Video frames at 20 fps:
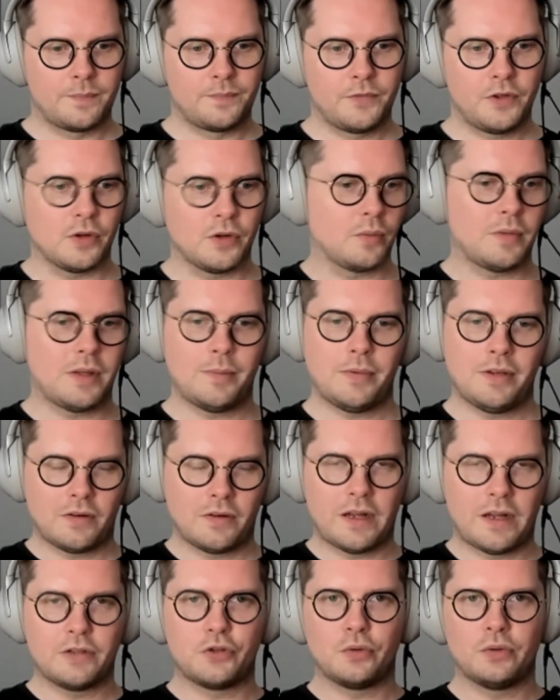maybe
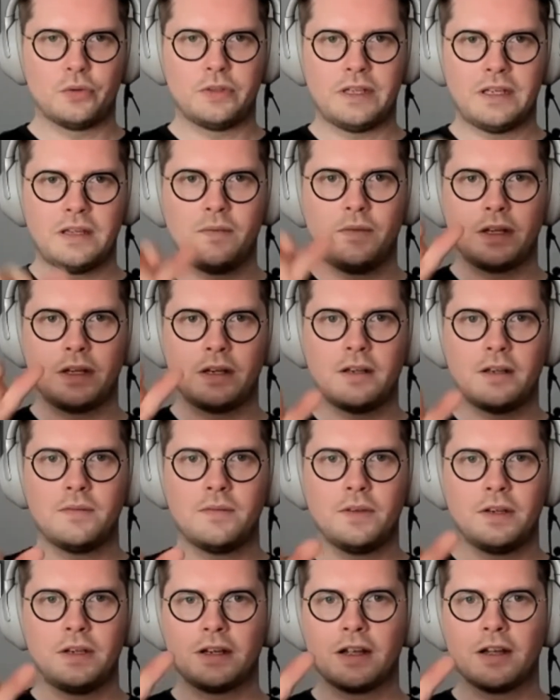gradually
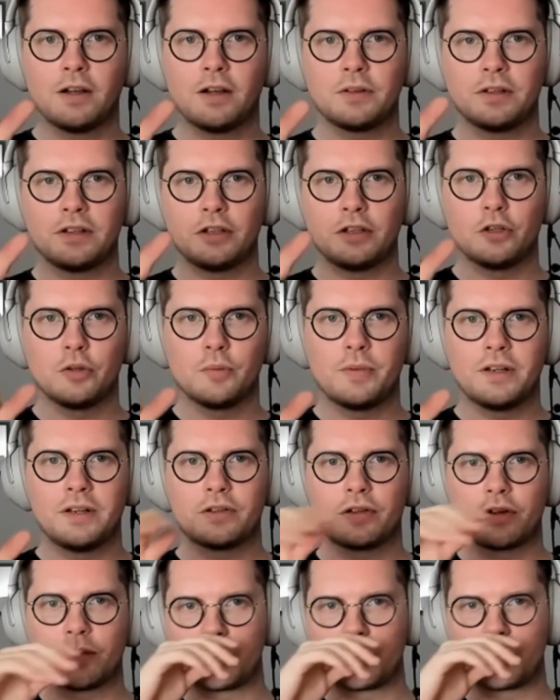evening out a little bit in
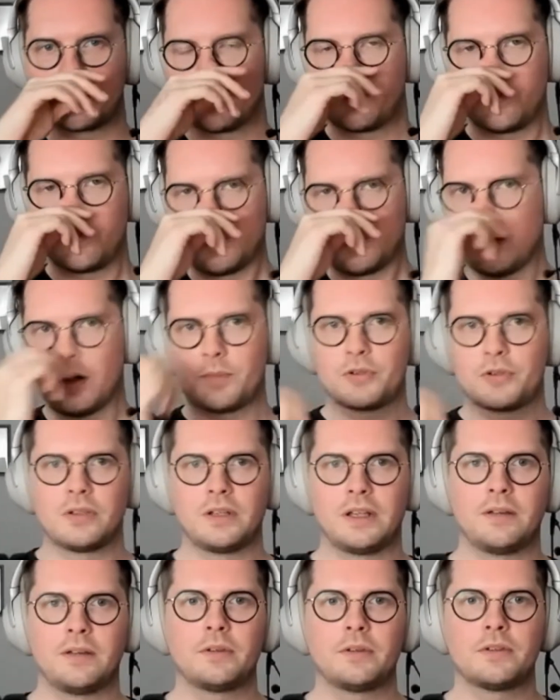terms of adoption
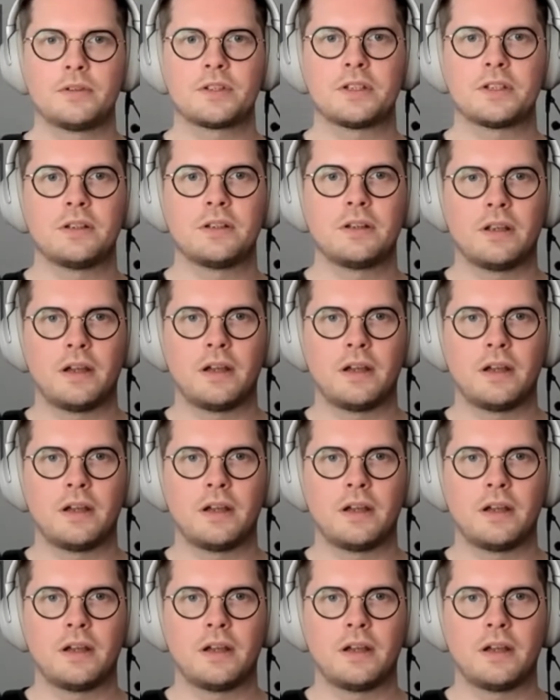levels and